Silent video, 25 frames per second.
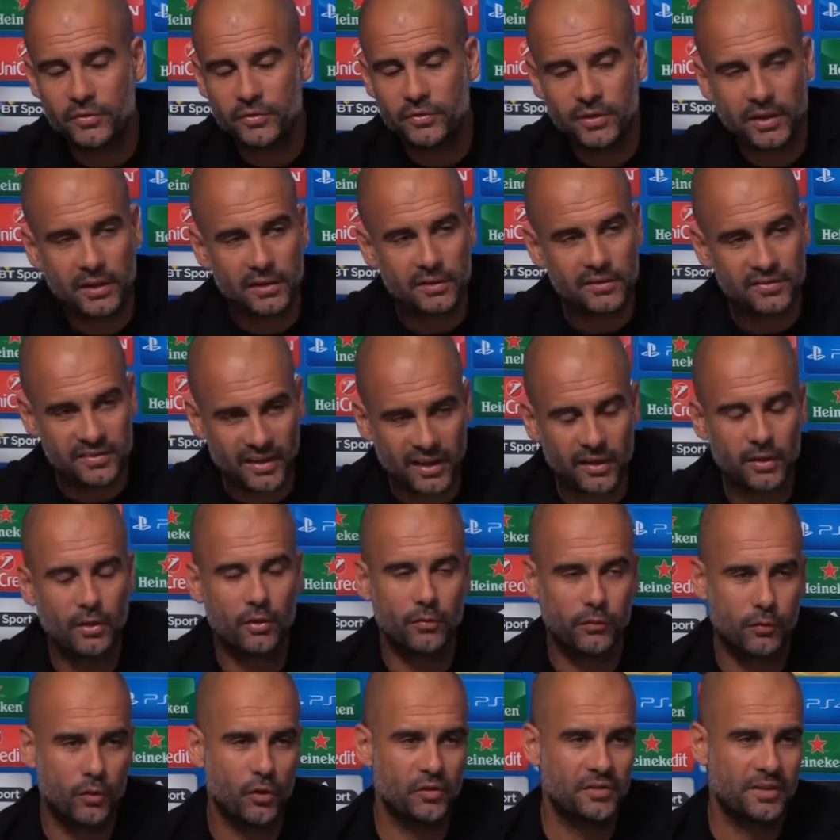Sergio,
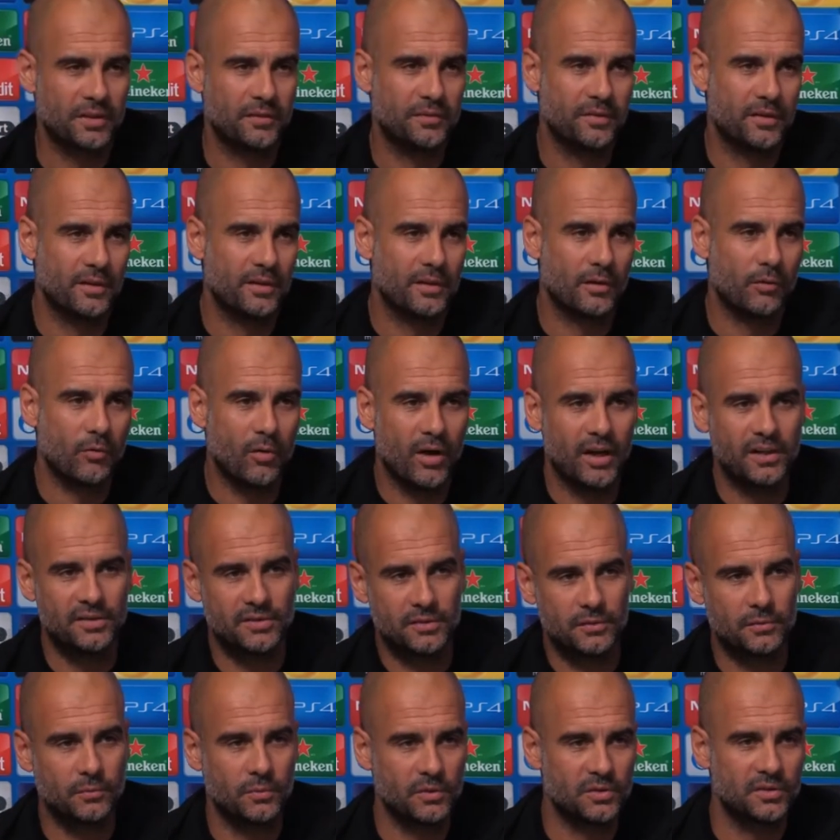of course, after the
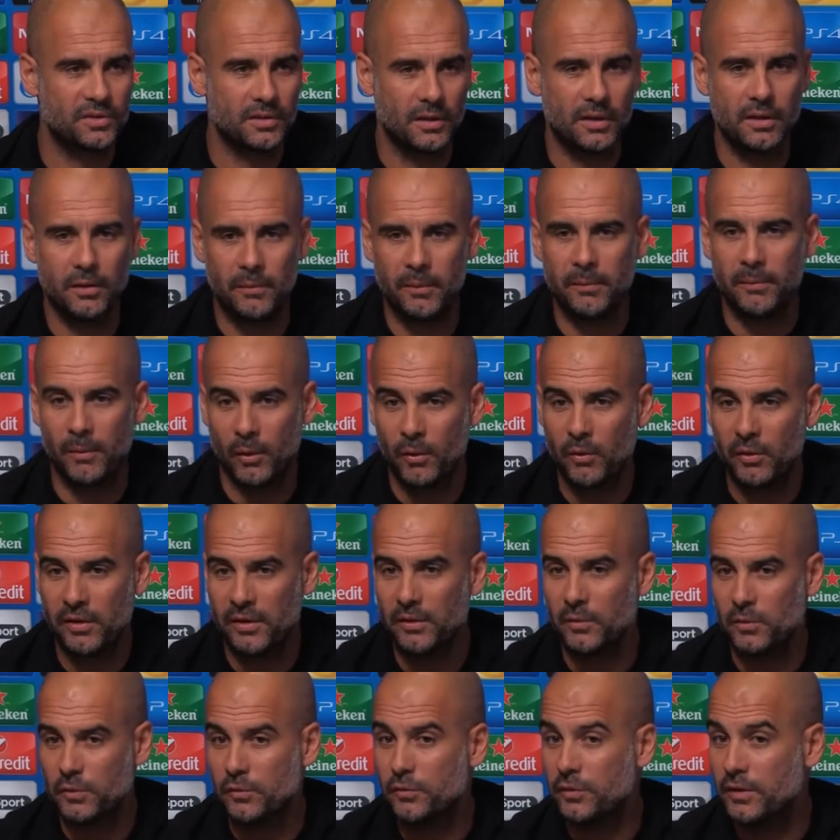crash, it was unbelievable.
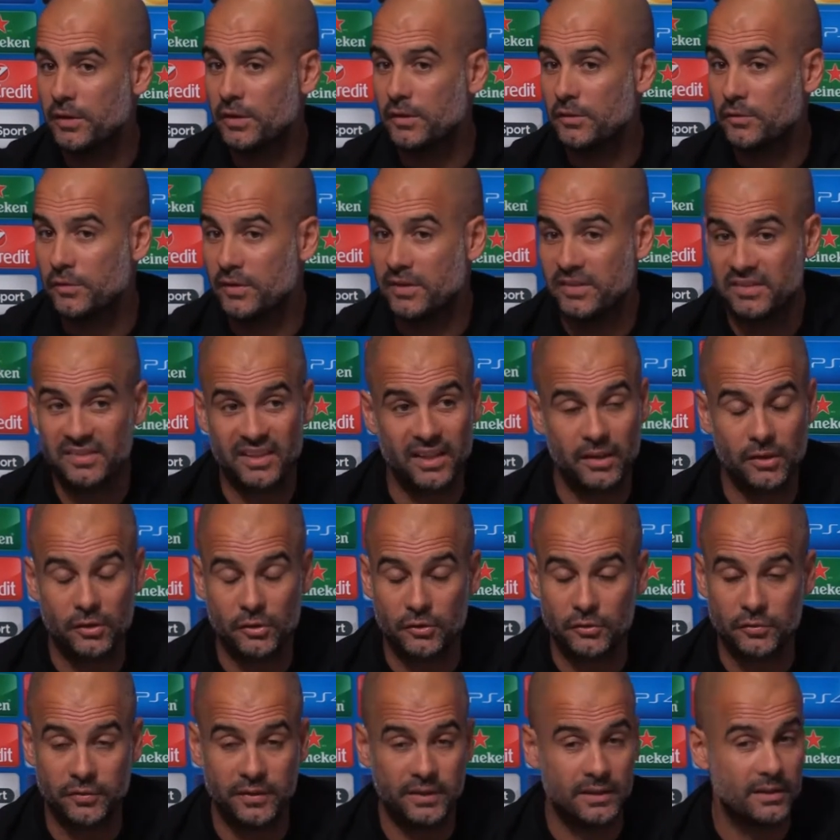He was fit, his feet,
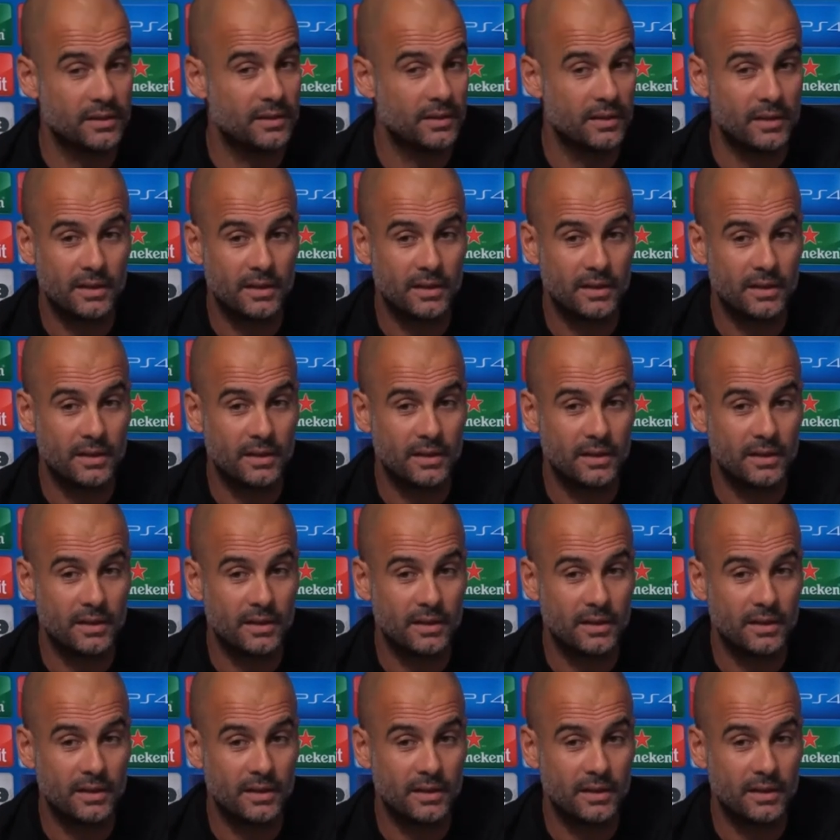Sergio's feet.